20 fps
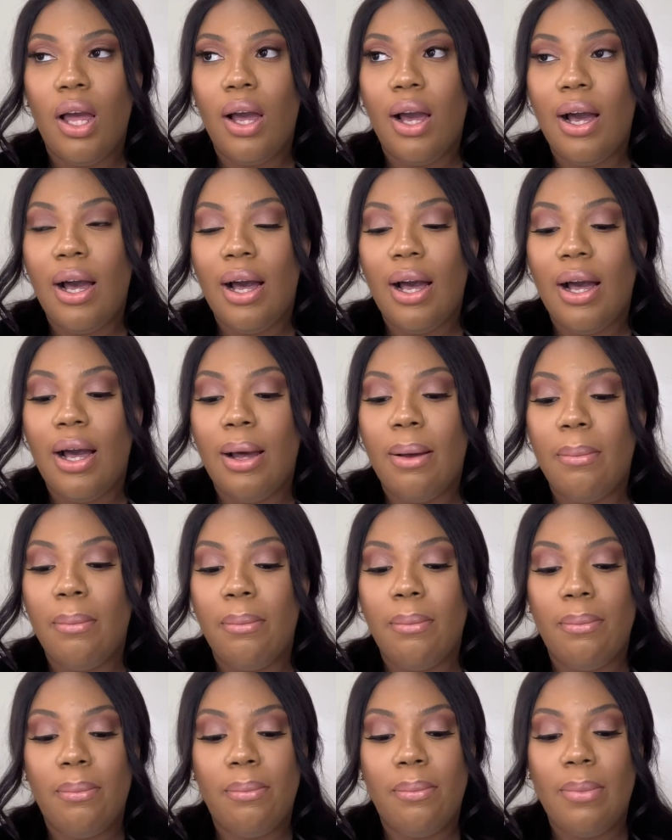
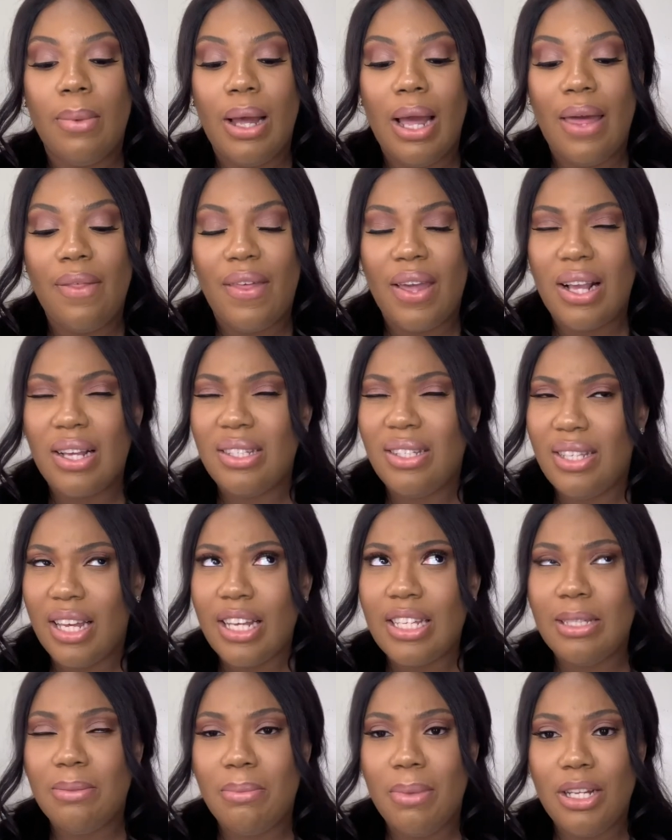um I think
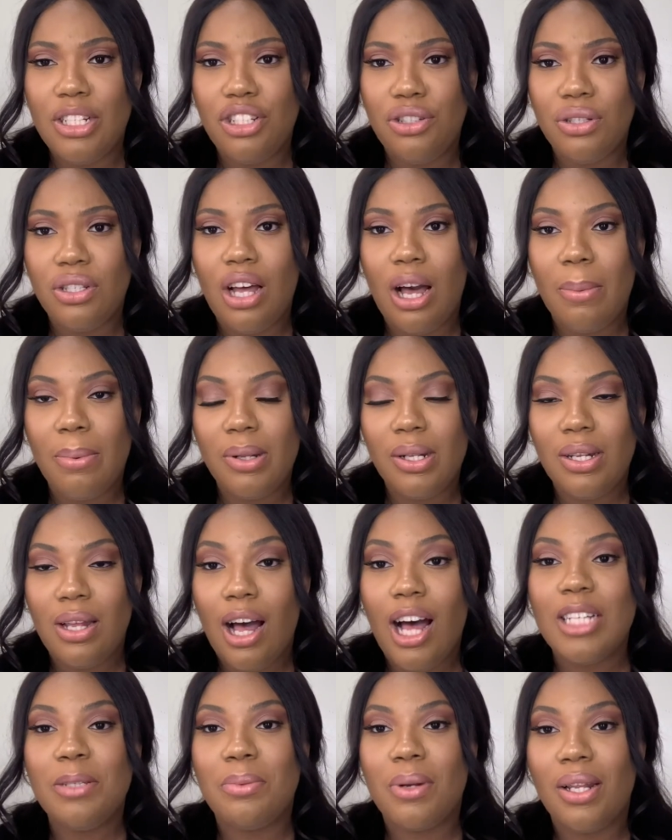six months she was
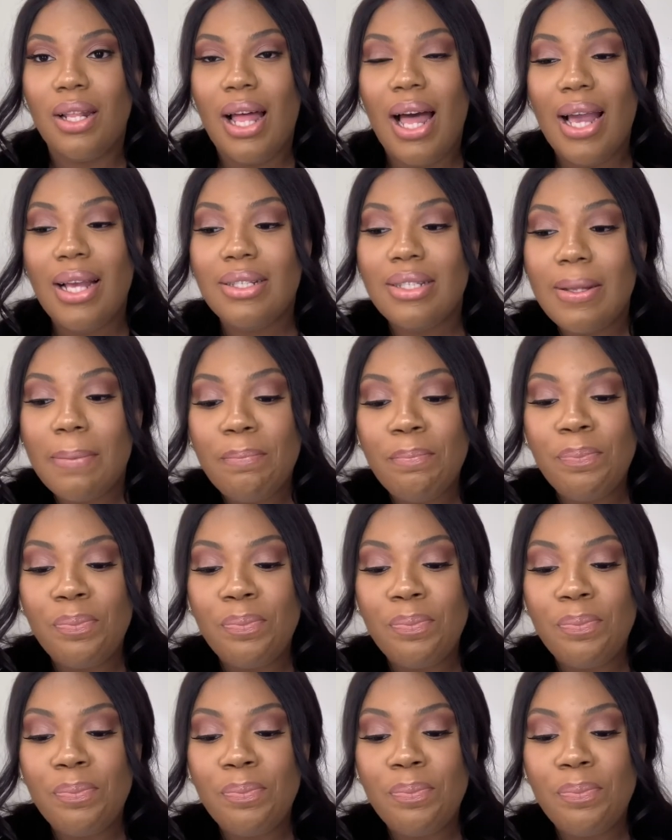hospitalized.